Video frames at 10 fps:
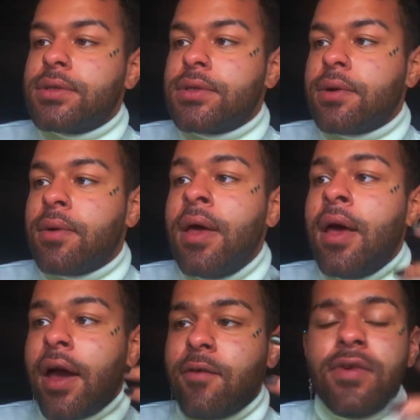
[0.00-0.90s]
So
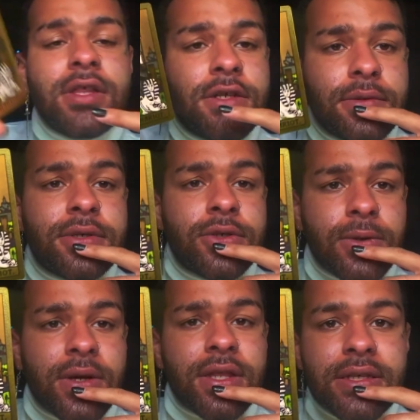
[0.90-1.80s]
I really do
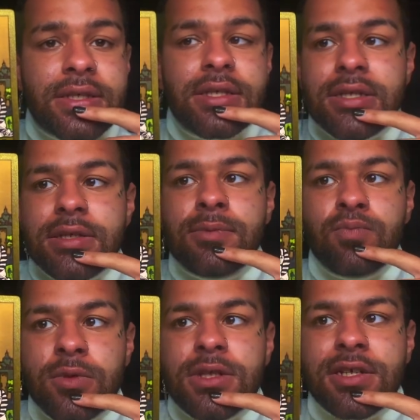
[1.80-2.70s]
enjoy this. This is
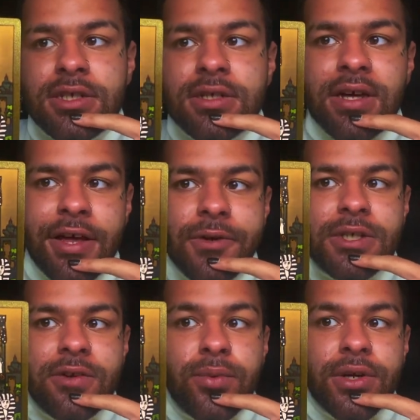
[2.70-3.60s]
such an
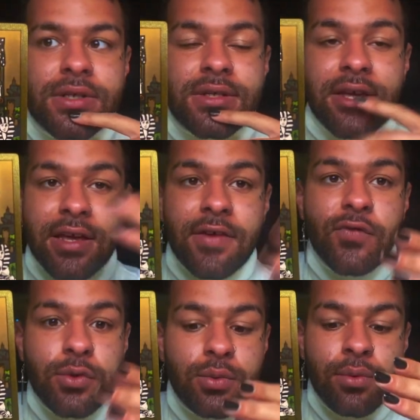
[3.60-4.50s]
energy where it's just like, if
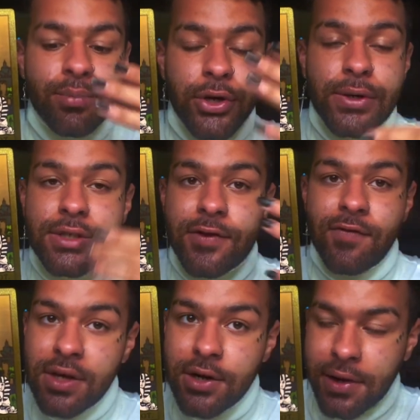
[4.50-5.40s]
you
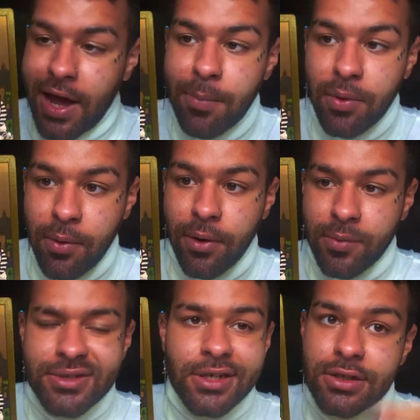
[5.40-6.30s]
persevere, Capricorn,
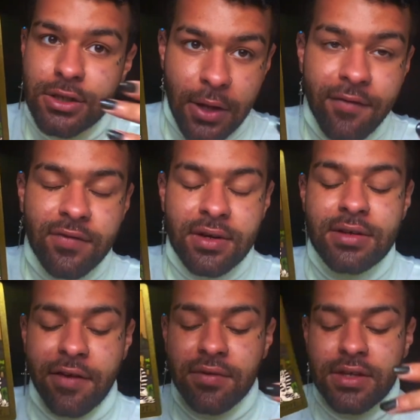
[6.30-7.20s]
which I
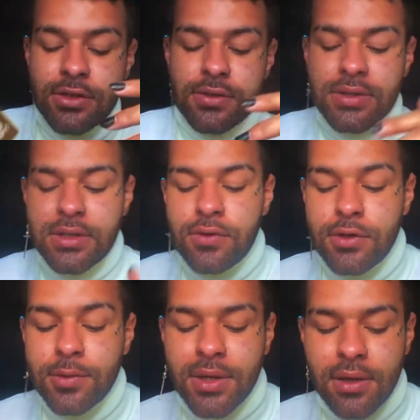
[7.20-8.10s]
definitely do see you
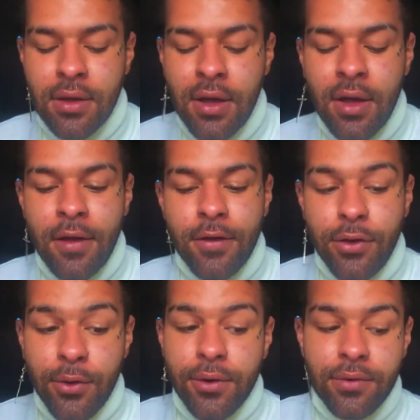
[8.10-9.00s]
doing,
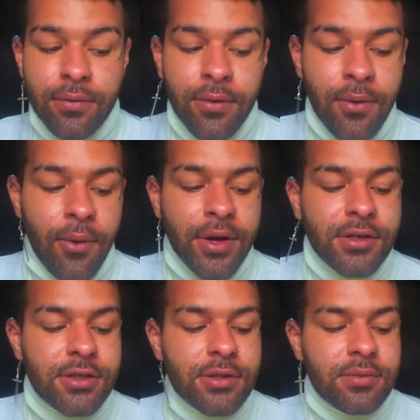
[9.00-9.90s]
you're going
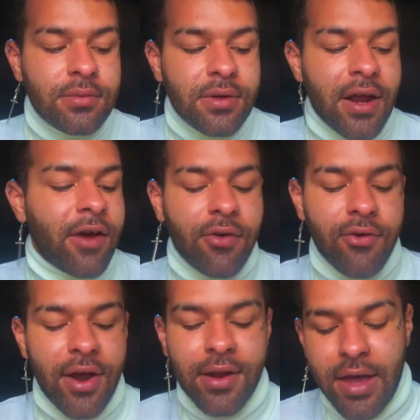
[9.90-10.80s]
to not
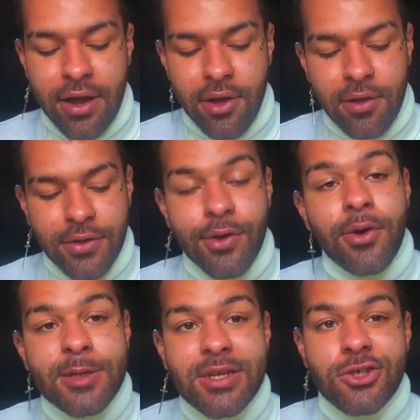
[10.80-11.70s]
regret it at all. You're
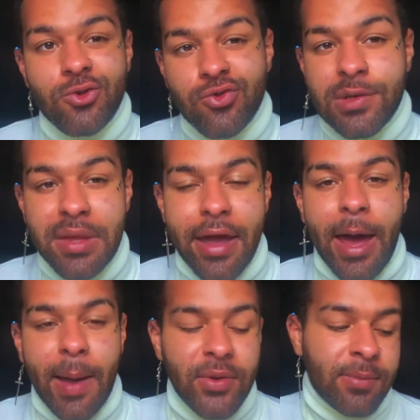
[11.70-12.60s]
going to be extremely
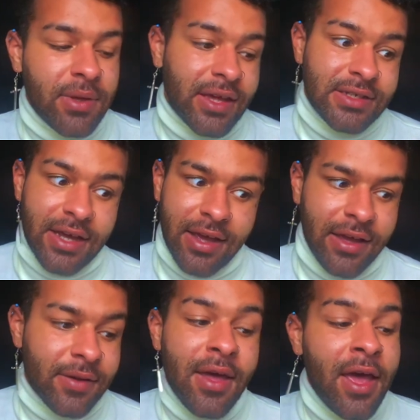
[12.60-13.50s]
happy and be like,
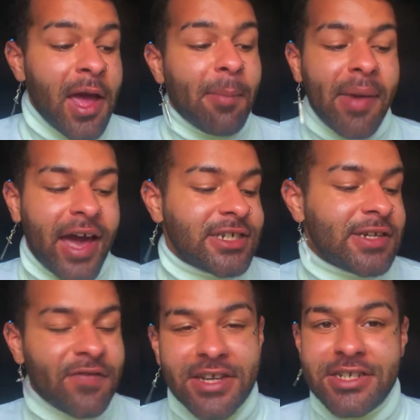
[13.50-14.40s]
dang, imagine
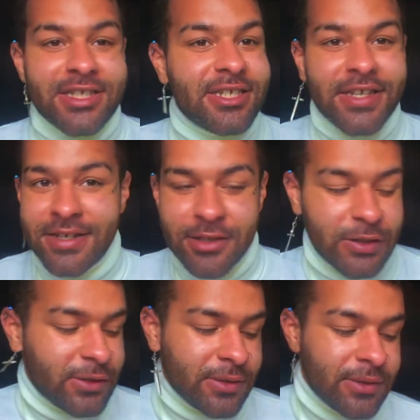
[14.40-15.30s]
if I just didn't
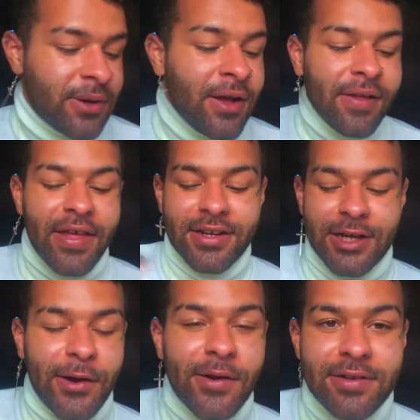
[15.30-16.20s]
do that
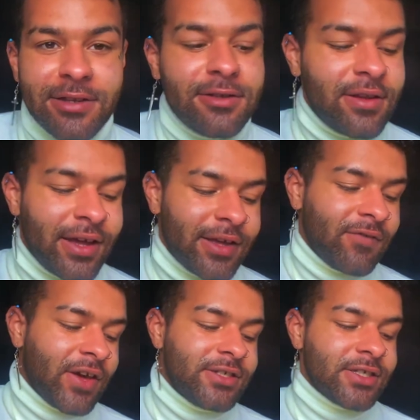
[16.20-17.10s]
tarot, like
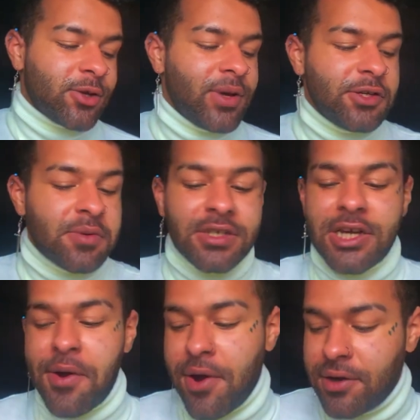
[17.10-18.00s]
if I just quit doing
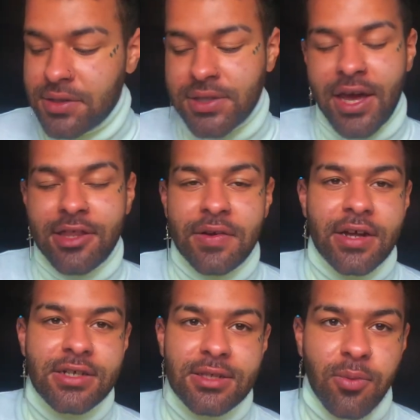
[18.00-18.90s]
tarot altogether and I
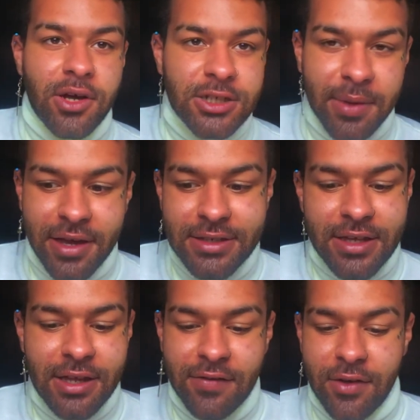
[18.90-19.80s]
just washed my hands
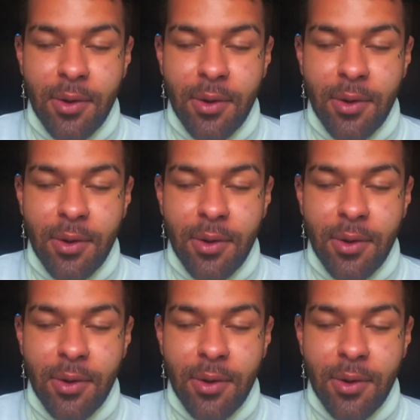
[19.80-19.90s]
clean of it.